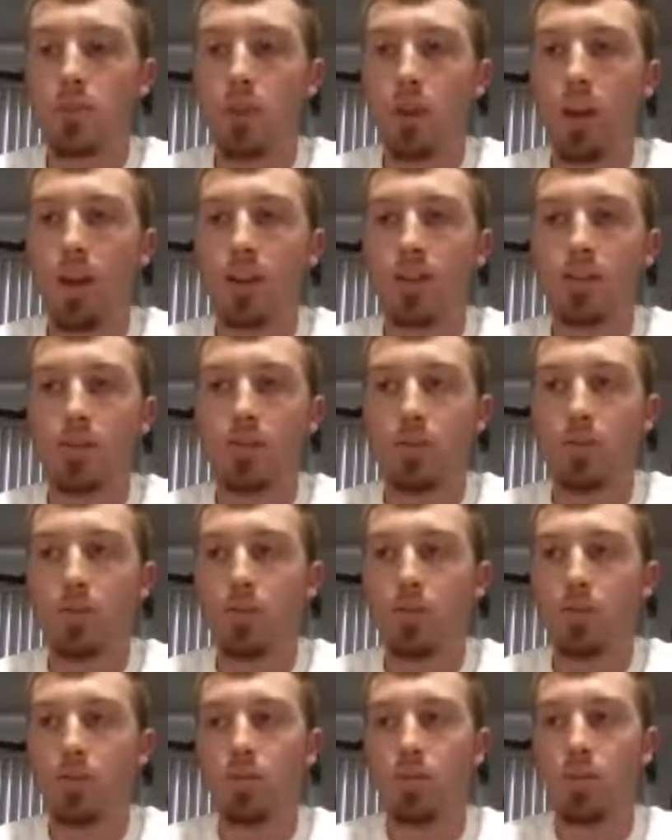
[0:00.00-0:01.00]
trying
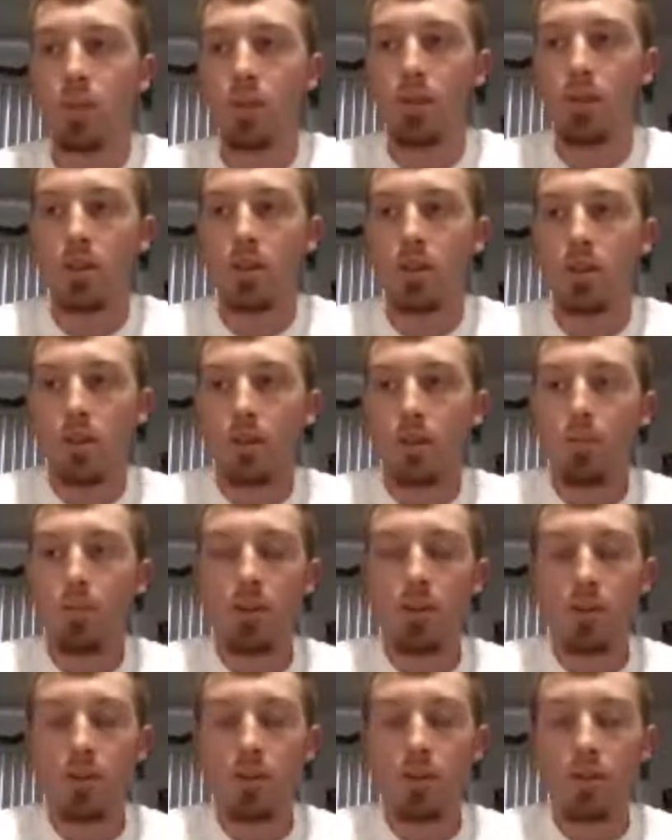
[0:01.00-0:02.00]
to
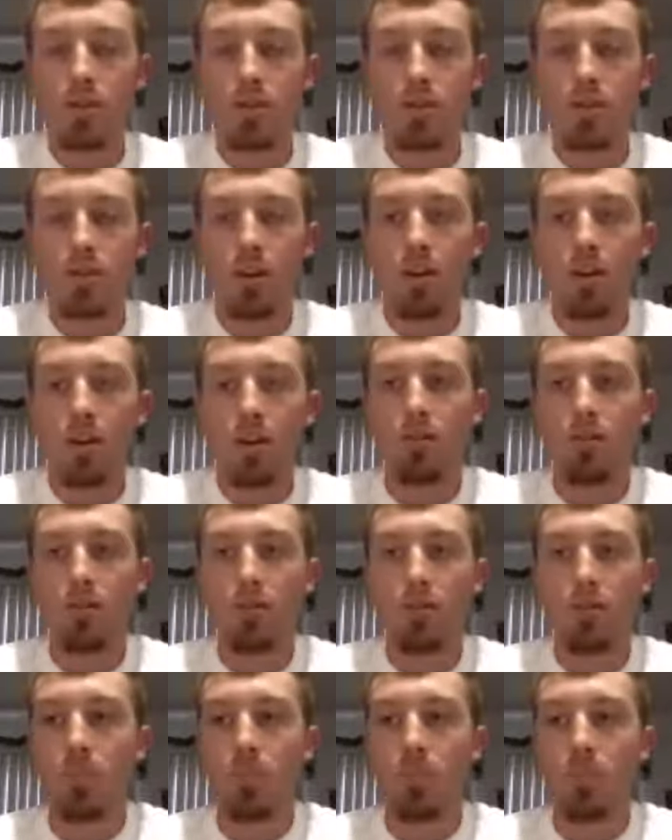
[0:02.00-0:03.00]
put yourself
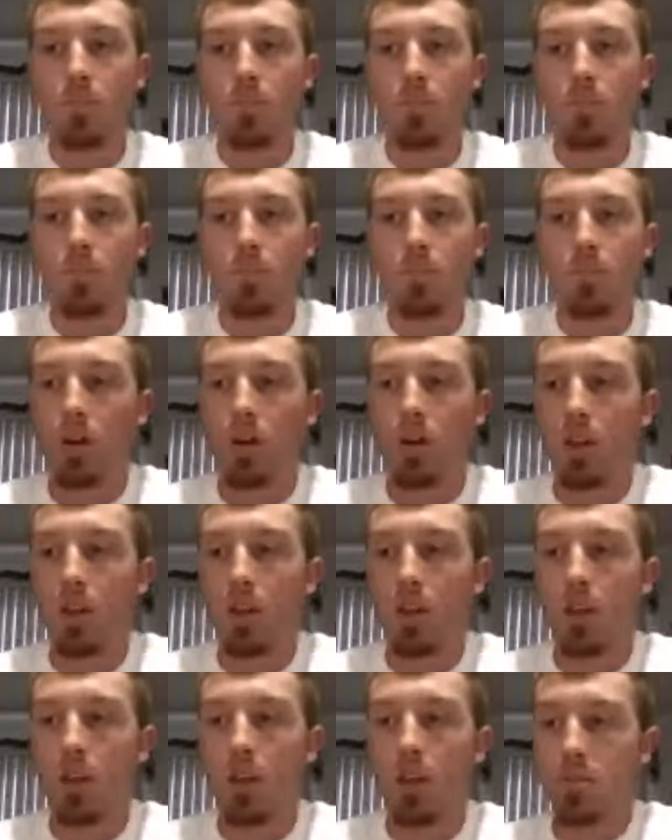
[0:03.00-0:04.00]
above
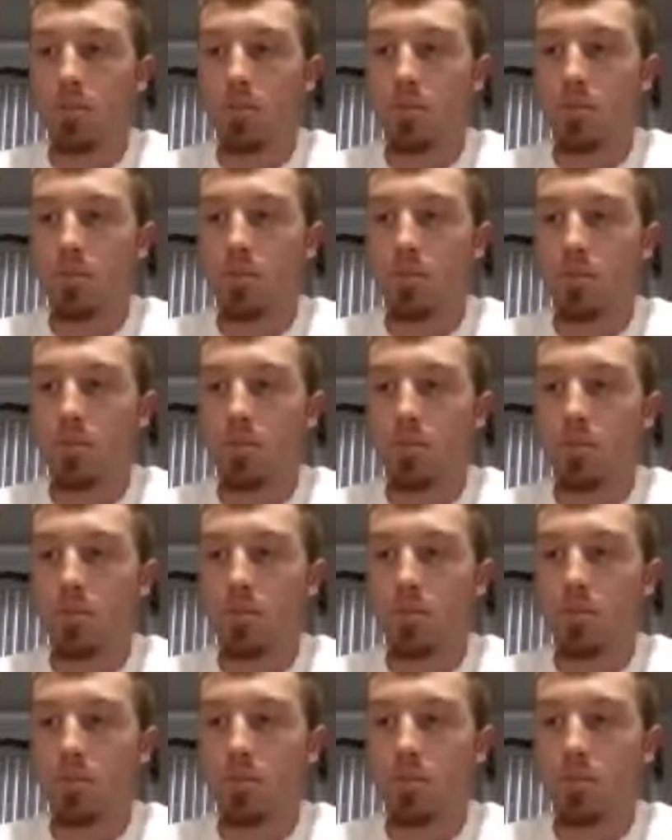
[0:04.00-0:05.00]
others any way you
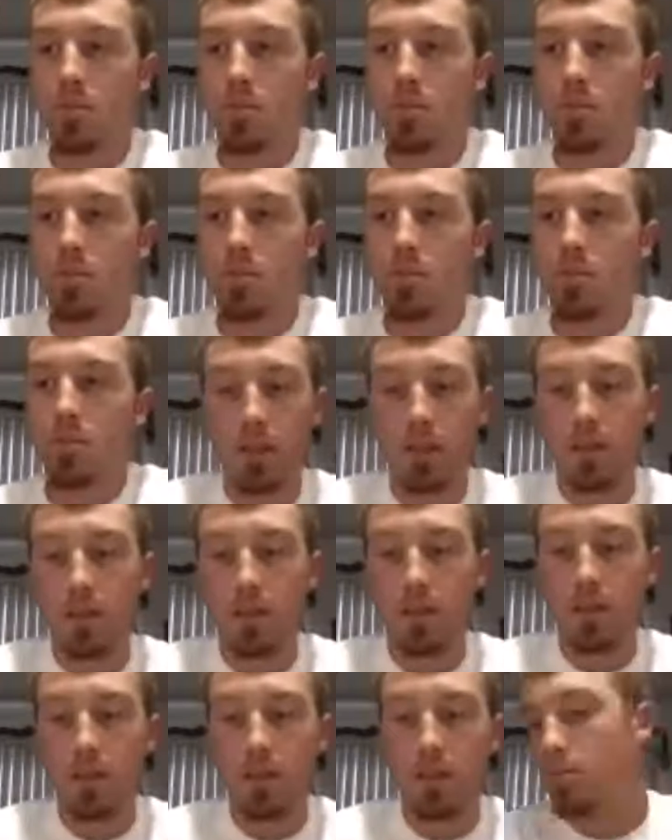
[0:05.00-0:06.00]
can,
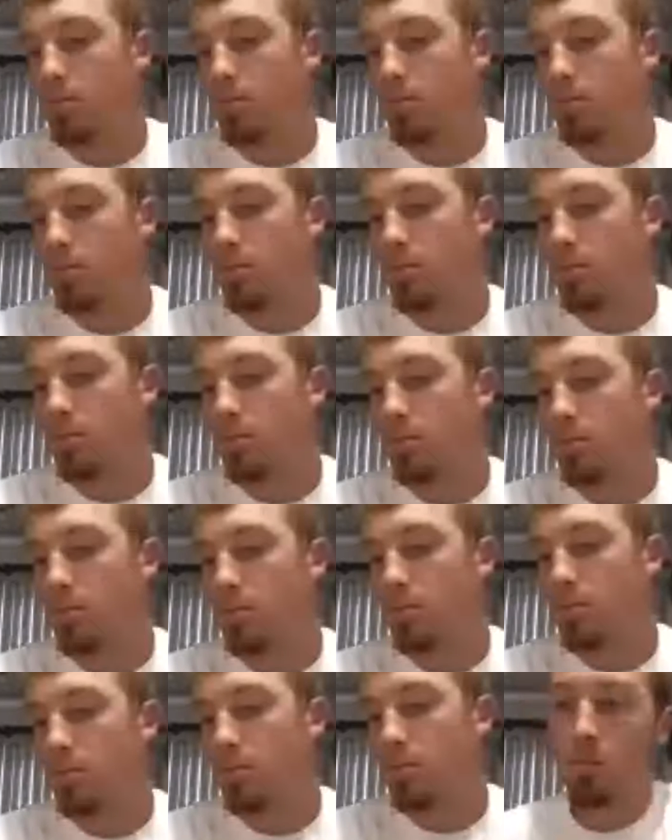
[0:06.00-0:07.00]
like
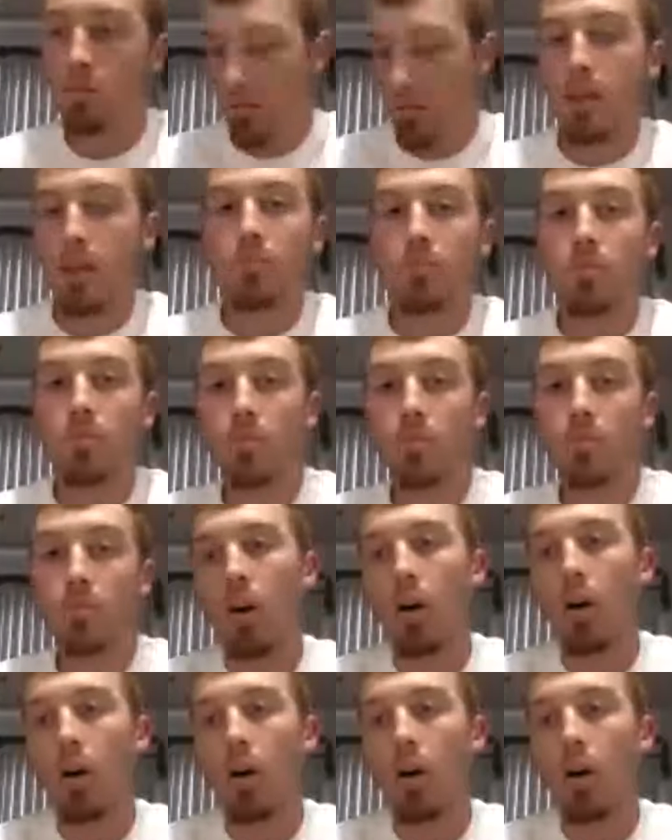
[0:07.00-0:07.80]
learning in